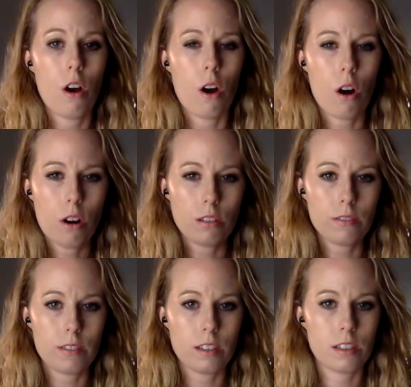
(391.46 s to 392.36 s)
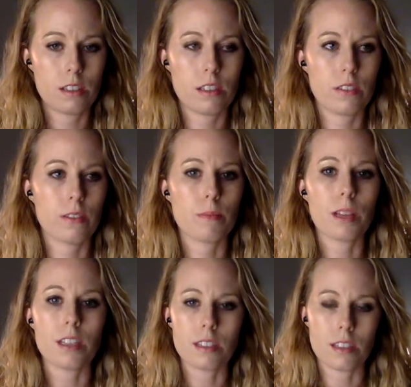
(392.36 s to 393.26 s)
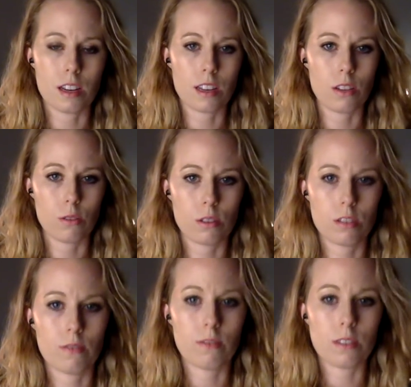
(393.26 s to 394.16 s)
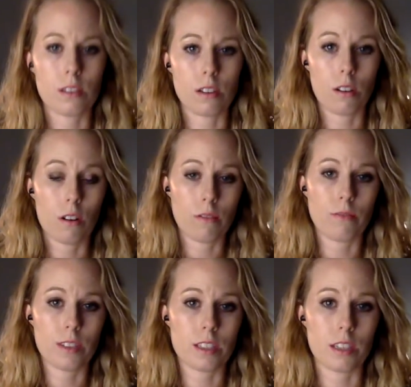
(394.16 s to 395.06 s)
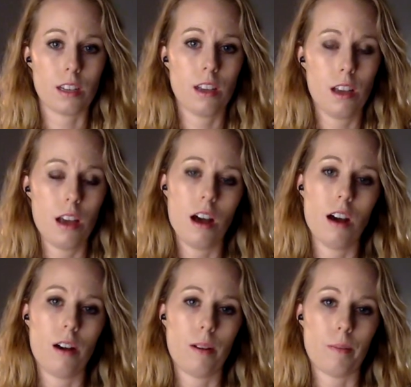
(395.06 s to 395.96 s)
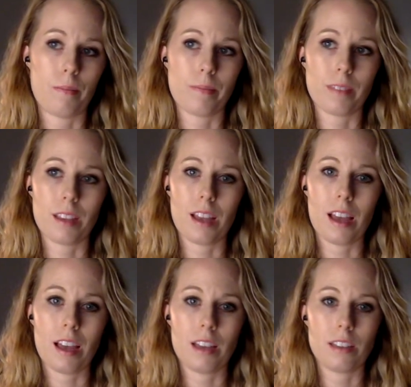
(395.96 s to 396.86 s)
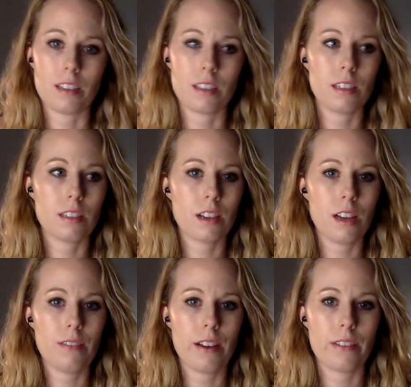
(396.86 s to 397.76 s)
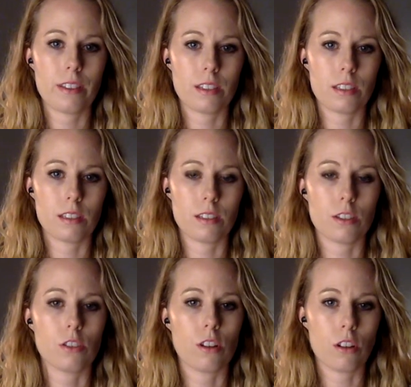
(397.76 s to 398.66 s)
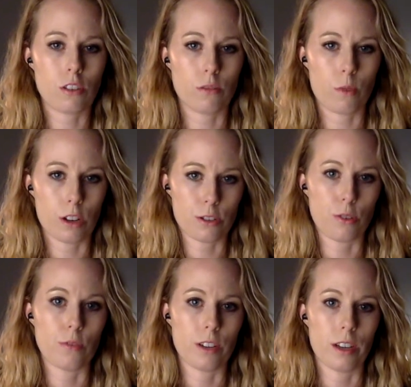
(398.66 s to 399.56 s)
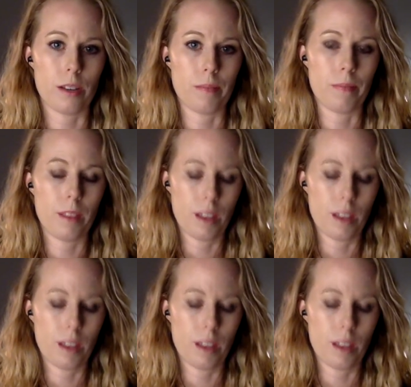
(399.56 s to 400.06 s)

all of the different places that he used to visit. And he's kind of having this nostalgia wash over him.